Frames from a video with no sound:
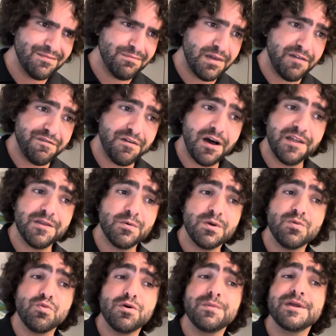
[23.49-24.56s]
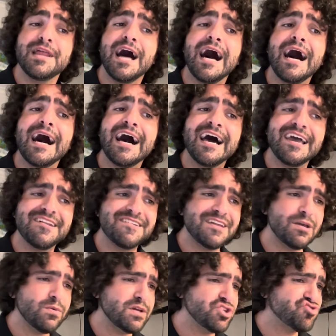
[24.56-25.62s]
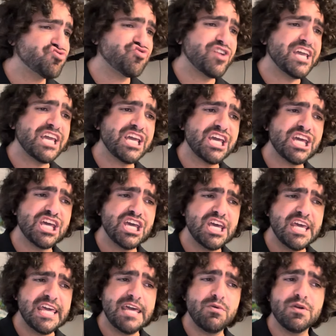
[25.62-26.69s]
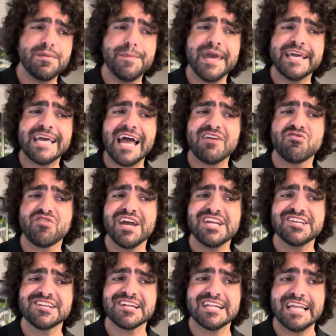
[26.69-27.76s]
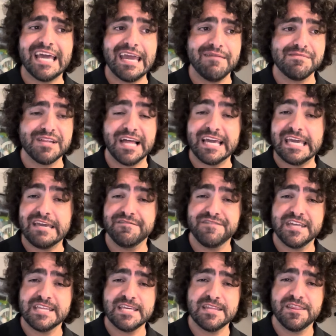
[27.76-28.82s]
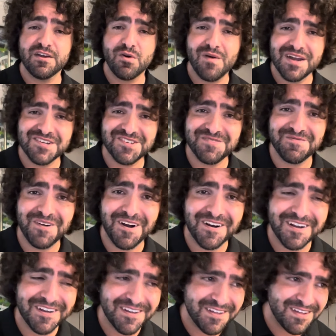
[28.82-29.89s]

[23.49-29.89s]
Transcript: My father would womanize, he would drink, he would make outrageous claims like he invented the question mark.